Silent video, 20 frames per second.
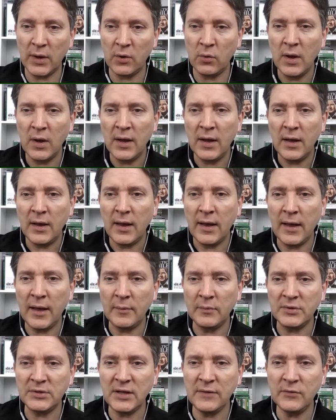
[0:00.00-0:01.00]
Stephen
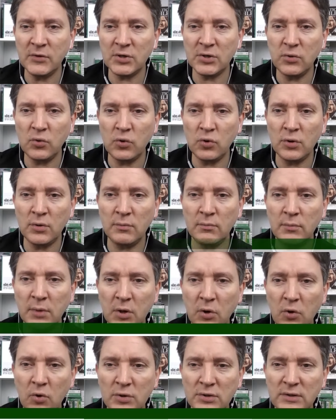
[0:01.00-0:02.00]
Sloan, McCausland is
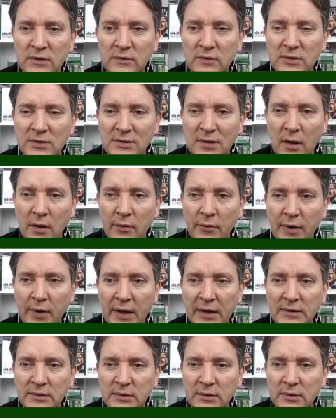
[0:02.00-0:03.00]
terrorising
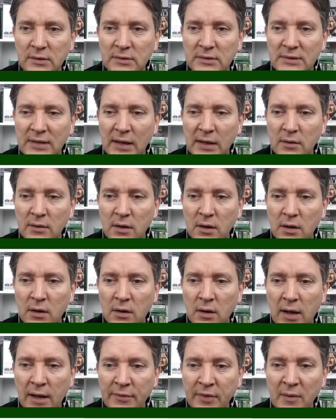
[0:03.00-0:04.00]
Taylor. I think
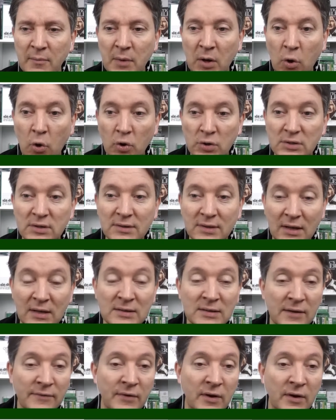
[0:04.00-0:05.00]
McCausland is having a very
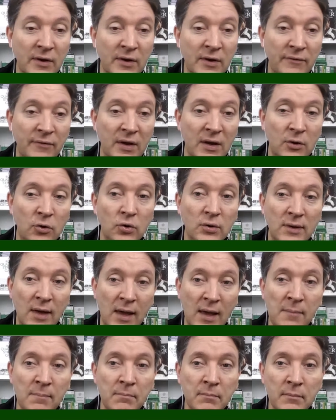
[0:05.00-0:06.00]
good game. He looks
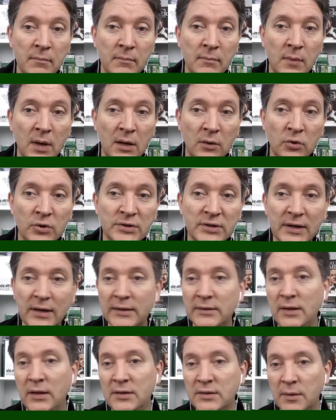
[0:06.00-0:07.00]
like a decent
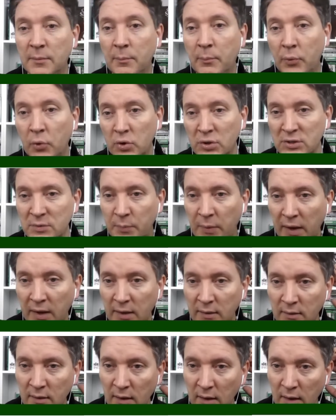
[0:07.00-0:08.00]
prospect.
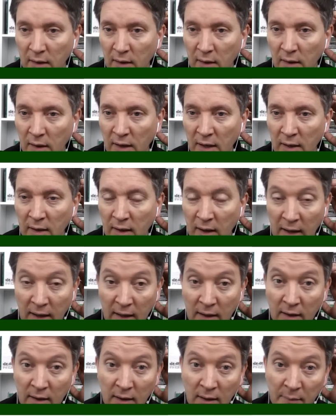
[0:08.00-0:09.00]
I mean, am I right
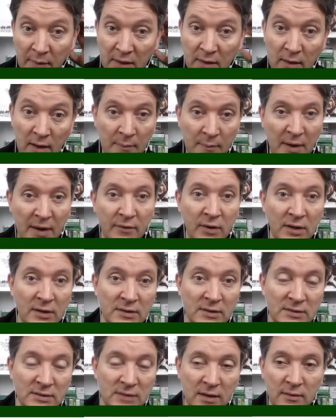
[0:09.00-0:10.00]
in saying that it was
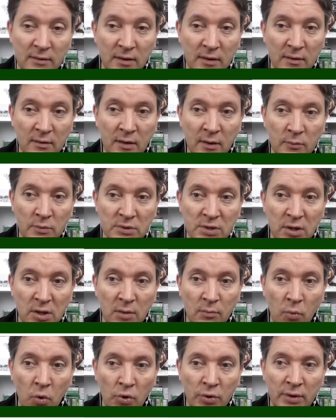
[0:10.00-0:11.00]
Clement that gave him
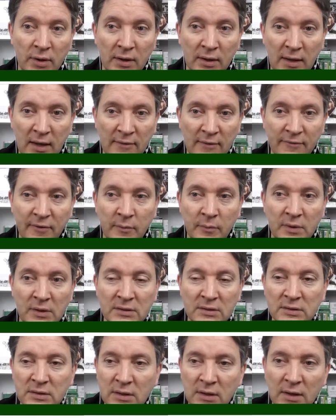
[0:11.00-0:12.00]
his
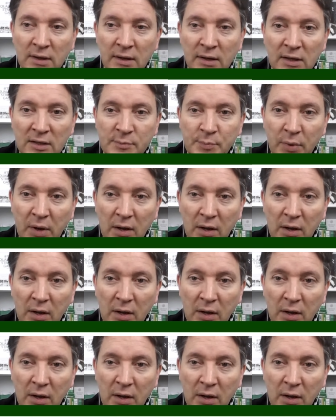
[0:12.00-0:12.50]
breakthrough at Rangers?